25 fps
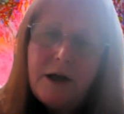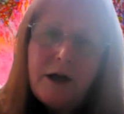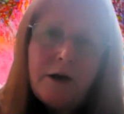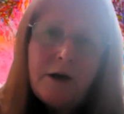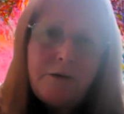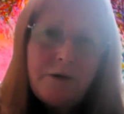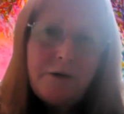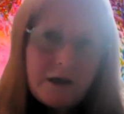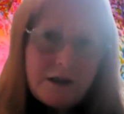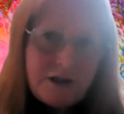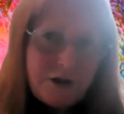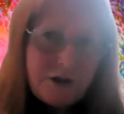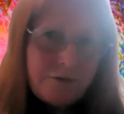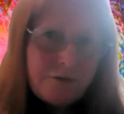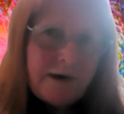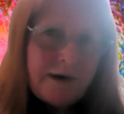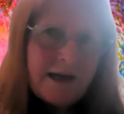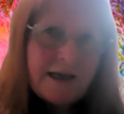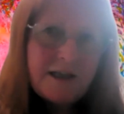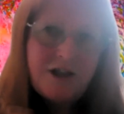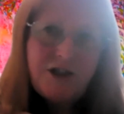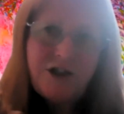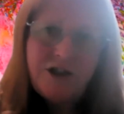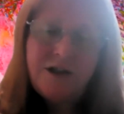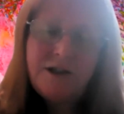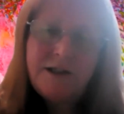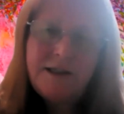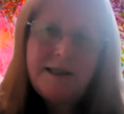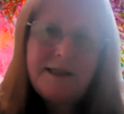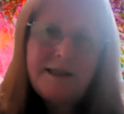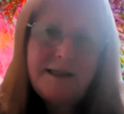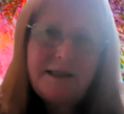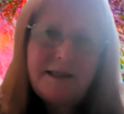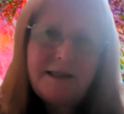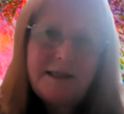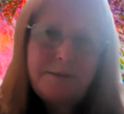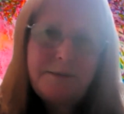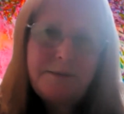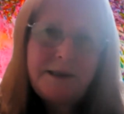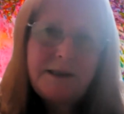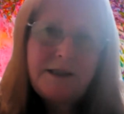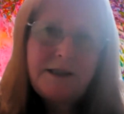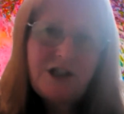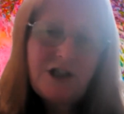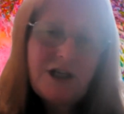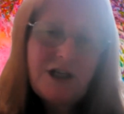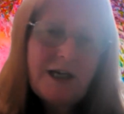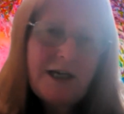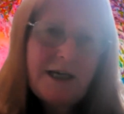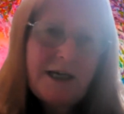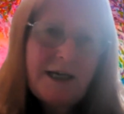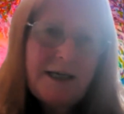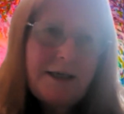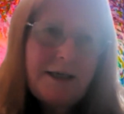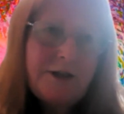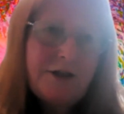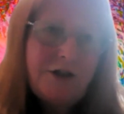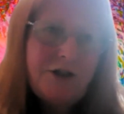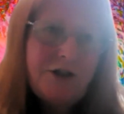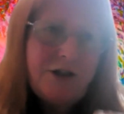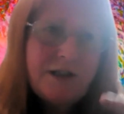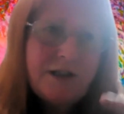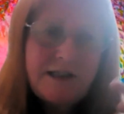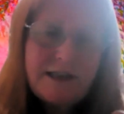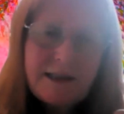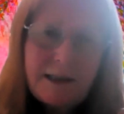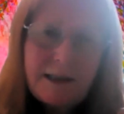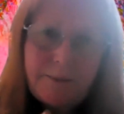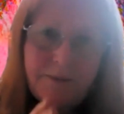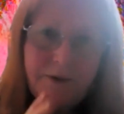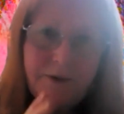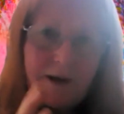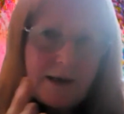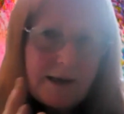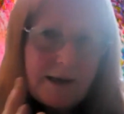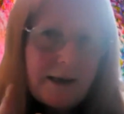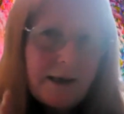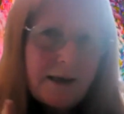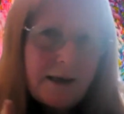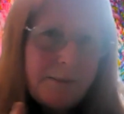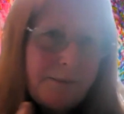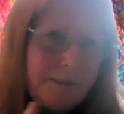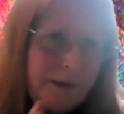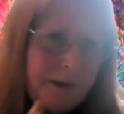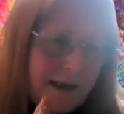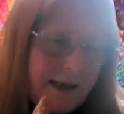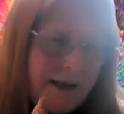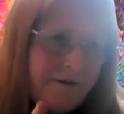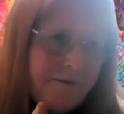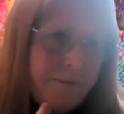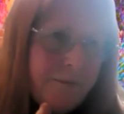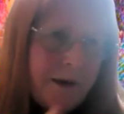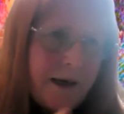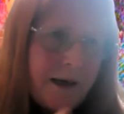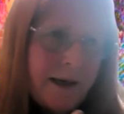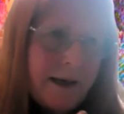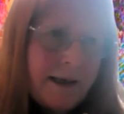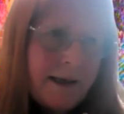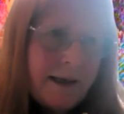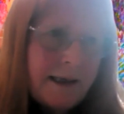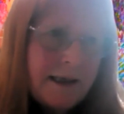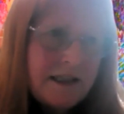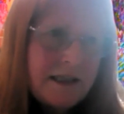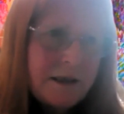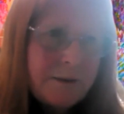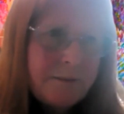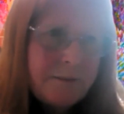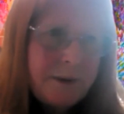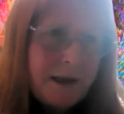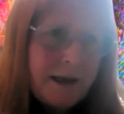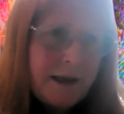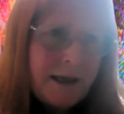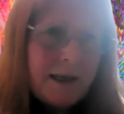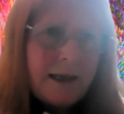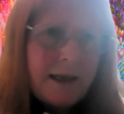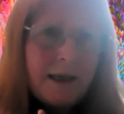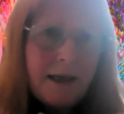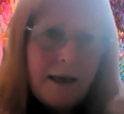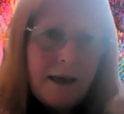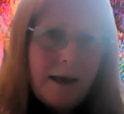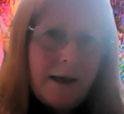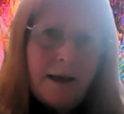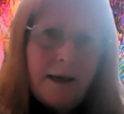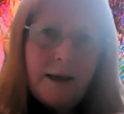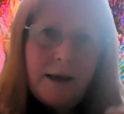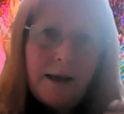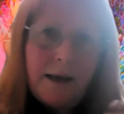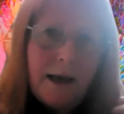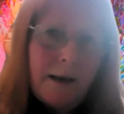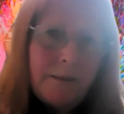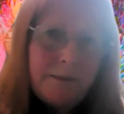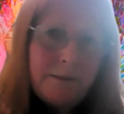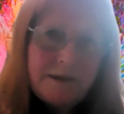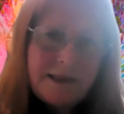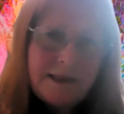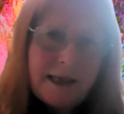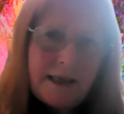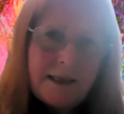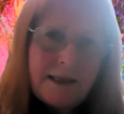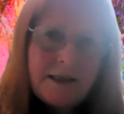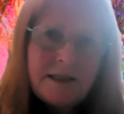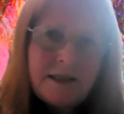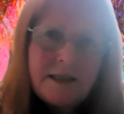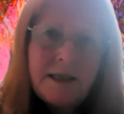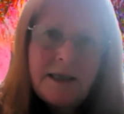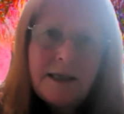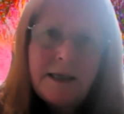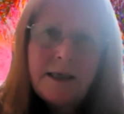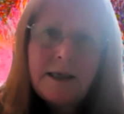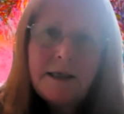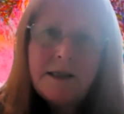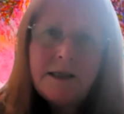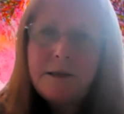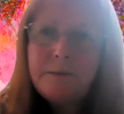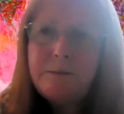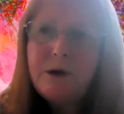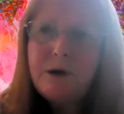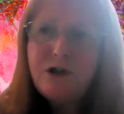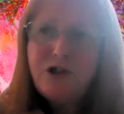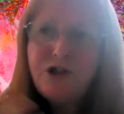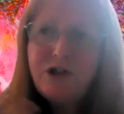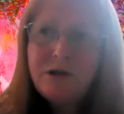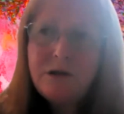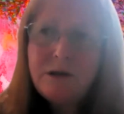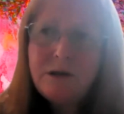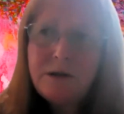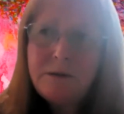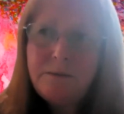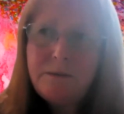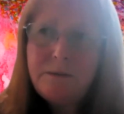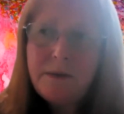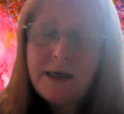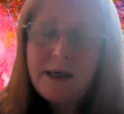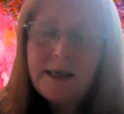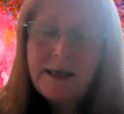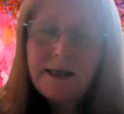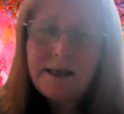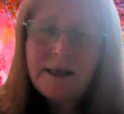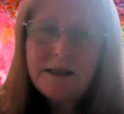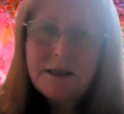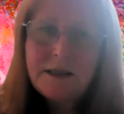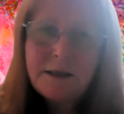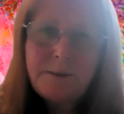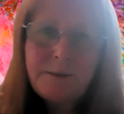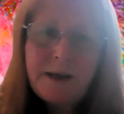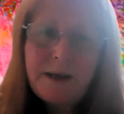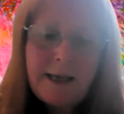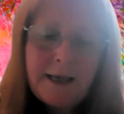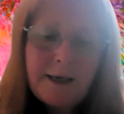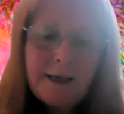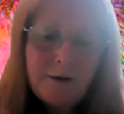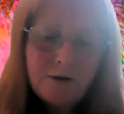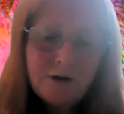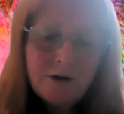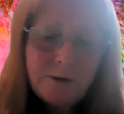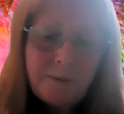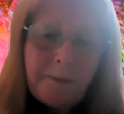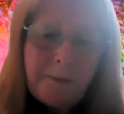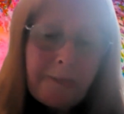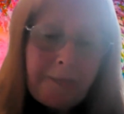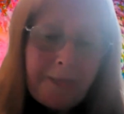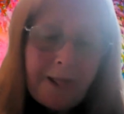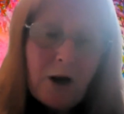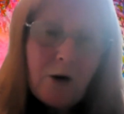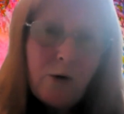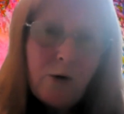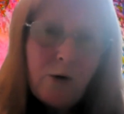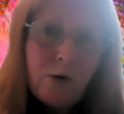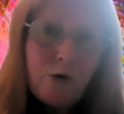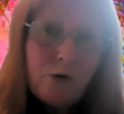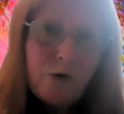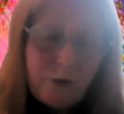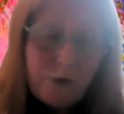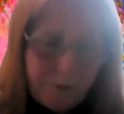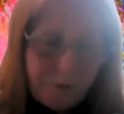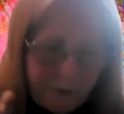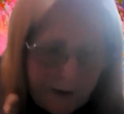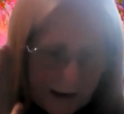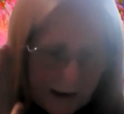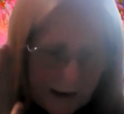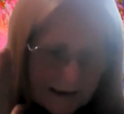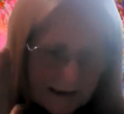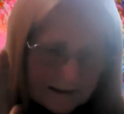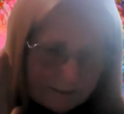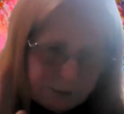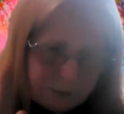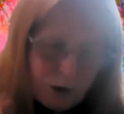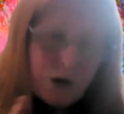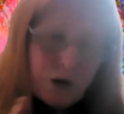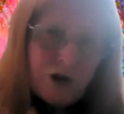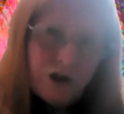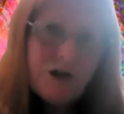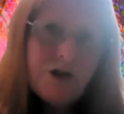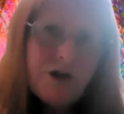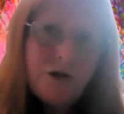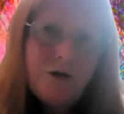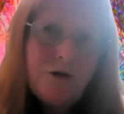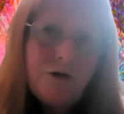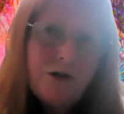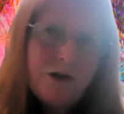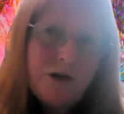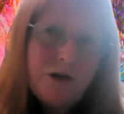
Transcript: a direction needs to be changed, something, a belief might need to be updated, emotion might need to be healed, or it's pushing you